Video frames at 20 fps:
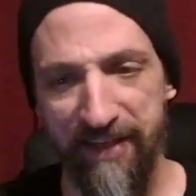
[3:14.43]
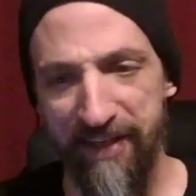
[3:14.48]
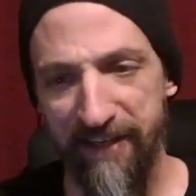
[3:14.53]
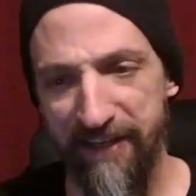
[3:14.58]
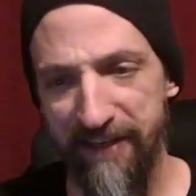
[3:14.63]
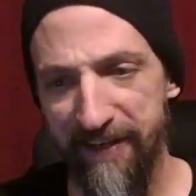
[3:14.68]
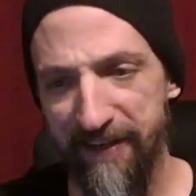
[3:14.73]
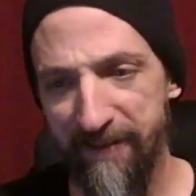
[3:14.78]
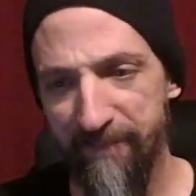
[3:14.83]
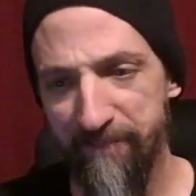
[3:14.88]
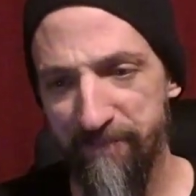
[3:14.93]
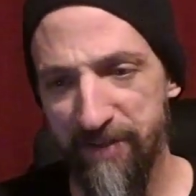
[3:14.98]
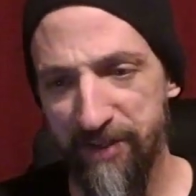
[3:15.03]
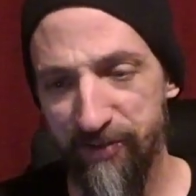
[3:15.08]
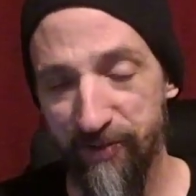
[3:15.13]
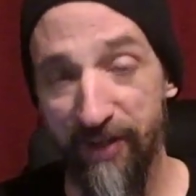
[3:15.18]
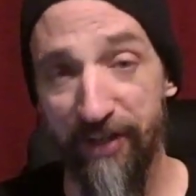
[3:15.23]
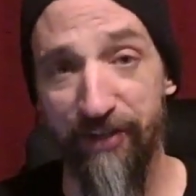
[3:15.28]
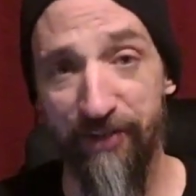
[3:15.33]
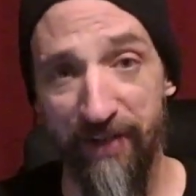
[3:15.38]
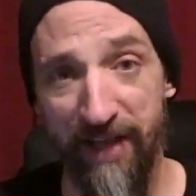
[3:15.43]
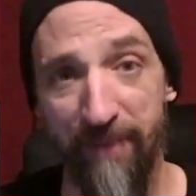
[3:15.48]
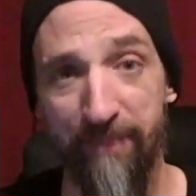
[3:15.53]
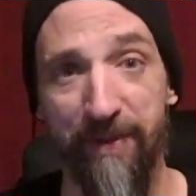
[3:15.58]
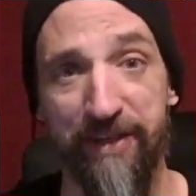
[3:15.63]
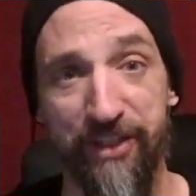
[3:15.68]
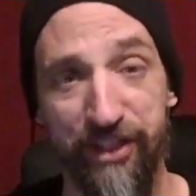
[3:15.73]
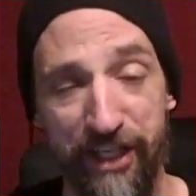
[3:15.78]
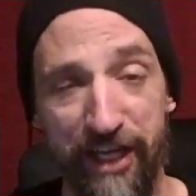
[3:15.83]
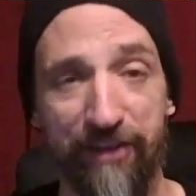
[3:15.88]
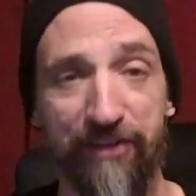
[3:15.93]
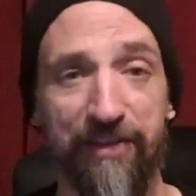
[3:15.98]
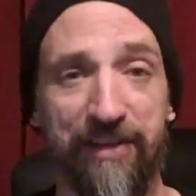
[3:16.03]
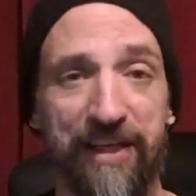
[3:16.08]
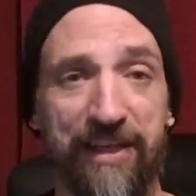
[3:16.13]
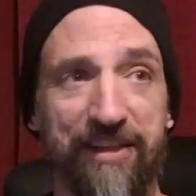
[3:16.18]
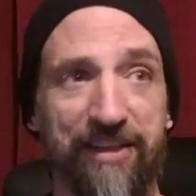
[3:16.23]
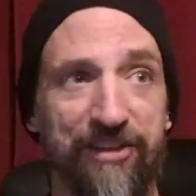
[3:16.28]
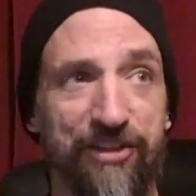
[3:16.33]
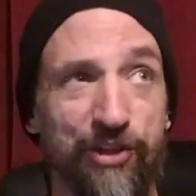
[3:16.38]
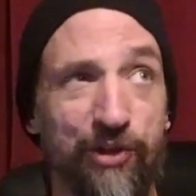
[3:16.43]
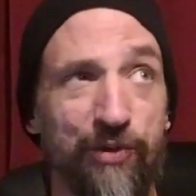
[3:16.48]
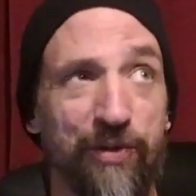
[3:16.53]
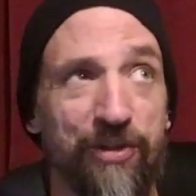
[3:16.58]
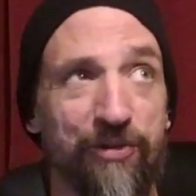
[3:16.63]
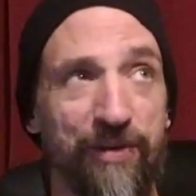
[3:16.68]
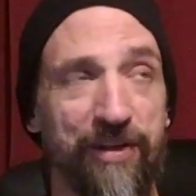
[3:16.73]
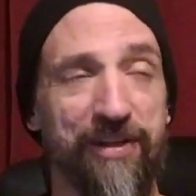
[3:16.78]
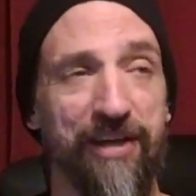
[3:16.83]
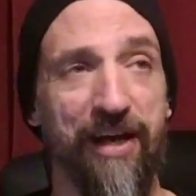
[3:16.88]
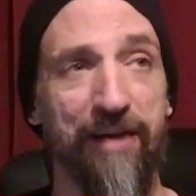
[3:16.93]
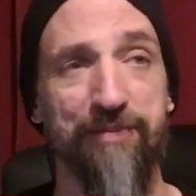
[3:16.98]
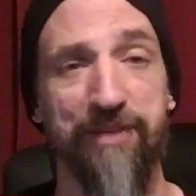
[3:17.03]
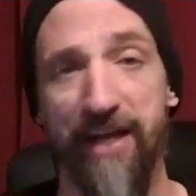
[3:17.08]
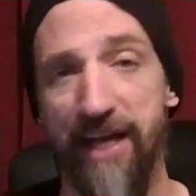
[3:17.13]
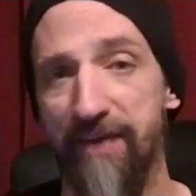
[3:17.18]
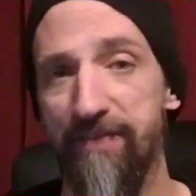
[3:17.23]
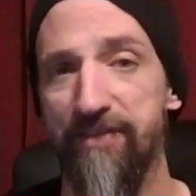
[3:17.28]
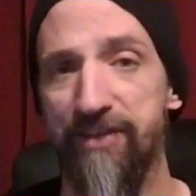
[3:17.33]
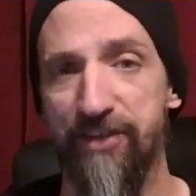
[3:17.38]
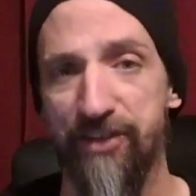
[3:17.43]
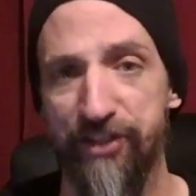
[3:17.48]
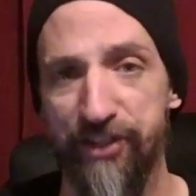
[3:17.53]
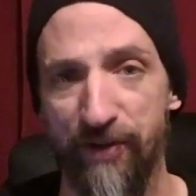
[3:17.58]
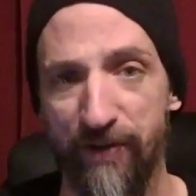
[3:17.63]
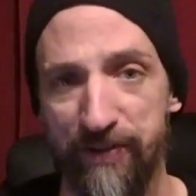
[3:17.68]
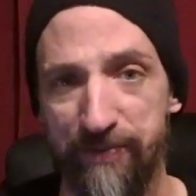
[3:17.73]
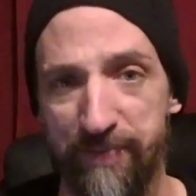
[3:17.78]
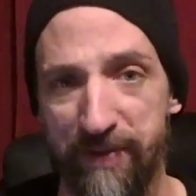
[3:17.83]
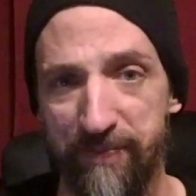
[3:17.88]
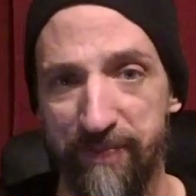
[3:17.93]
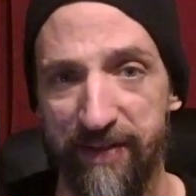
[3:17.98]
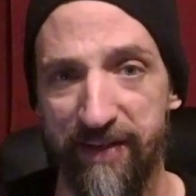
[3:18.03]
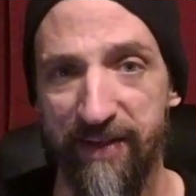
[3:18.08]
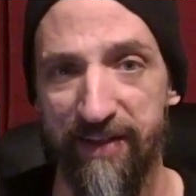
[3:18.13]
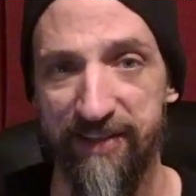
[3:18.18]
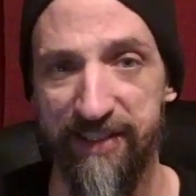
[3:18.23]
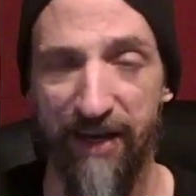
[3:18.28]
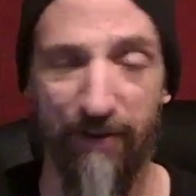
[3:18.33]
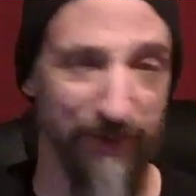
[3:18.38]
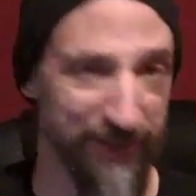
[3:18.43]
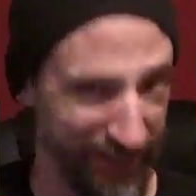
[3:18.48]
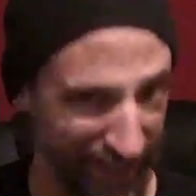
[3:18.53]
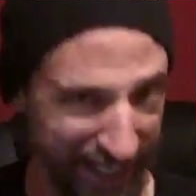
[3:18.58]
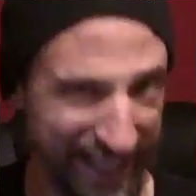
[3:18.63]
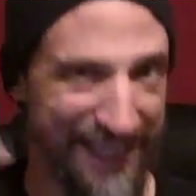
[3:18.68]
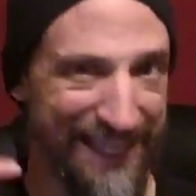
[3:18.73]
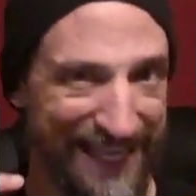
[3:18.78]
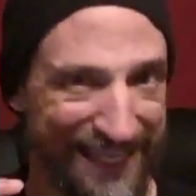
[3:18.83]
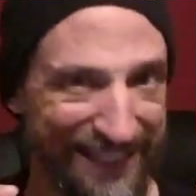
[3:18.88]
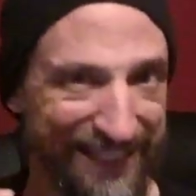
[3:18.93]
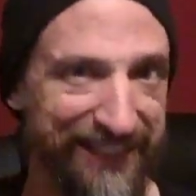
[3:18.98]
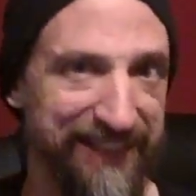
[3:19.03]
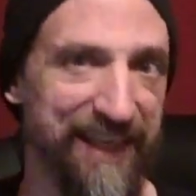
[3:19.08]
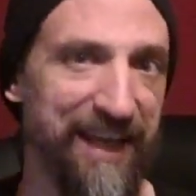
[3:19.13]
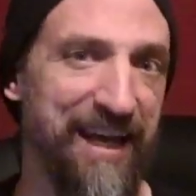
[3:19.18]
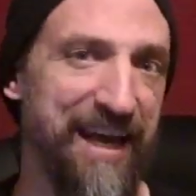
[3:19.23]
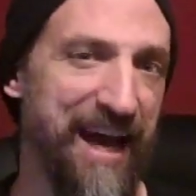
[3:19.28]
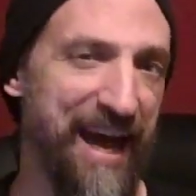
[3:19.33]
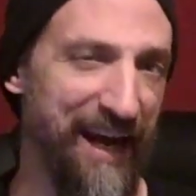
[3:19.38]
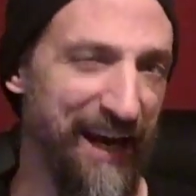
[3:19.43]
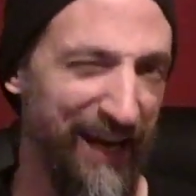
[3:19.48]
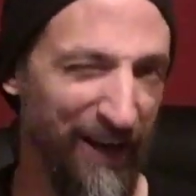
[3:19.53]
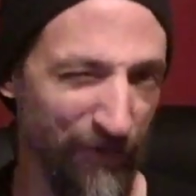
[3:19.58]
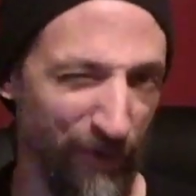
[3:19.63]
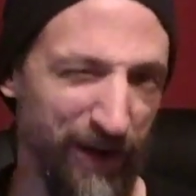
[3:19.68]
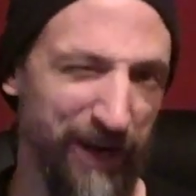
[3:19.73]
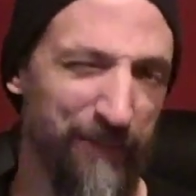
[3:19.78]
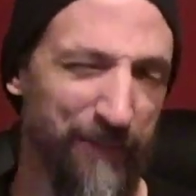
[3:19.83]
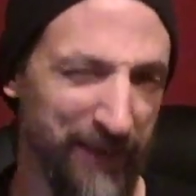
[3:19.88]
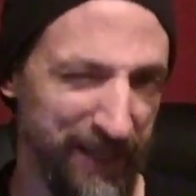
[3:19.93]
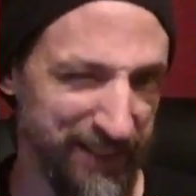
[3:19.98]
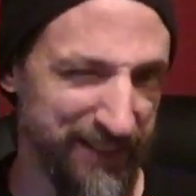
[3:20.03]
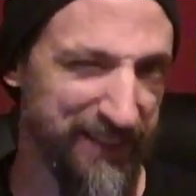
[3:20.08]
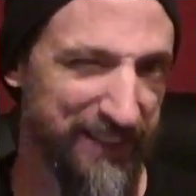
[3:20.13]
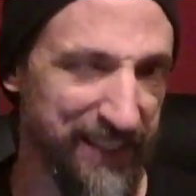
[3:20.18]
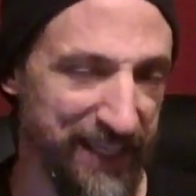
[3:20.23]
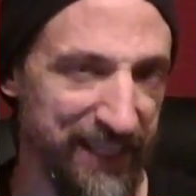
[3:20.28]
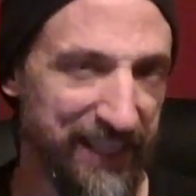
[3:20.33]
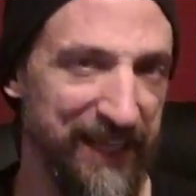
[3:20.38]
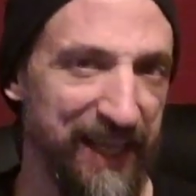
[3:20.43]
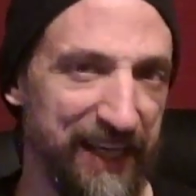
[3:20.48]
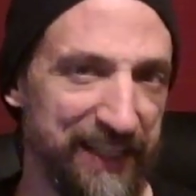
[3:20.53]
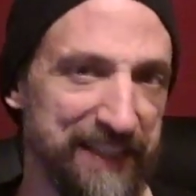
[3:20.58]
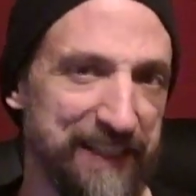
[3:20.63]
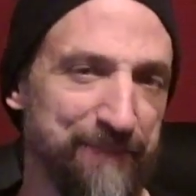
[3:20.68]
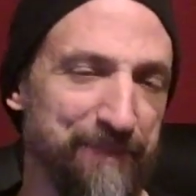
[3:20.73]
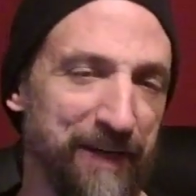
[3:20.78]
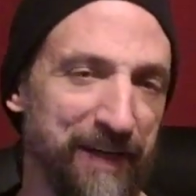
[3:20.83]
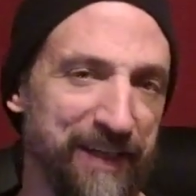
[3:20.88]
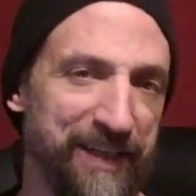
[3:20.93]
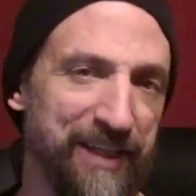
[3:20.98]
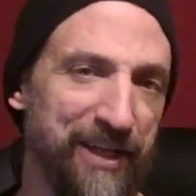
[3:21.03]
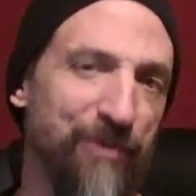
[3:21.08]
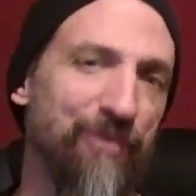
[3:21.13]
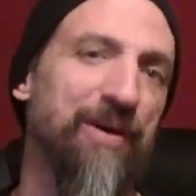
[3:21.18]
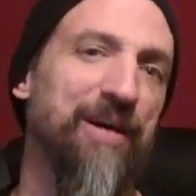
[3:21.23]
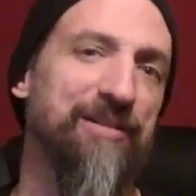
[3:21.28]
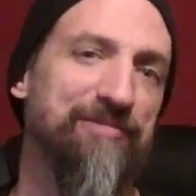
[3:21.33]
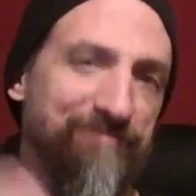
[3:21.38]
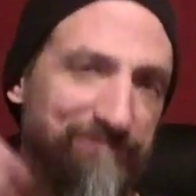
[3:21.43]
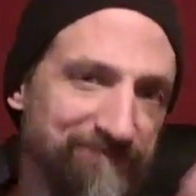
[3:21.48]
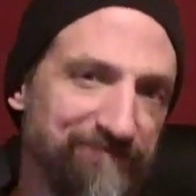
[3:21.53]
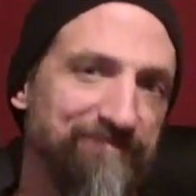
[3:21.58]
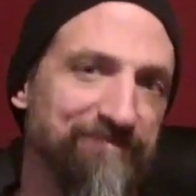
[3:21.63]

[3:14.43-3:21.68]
So I didn't do that, but generally the 2 or 3 times I haven't done a show, it's been because I was like this and I didn't want anybody to see this. But you know what?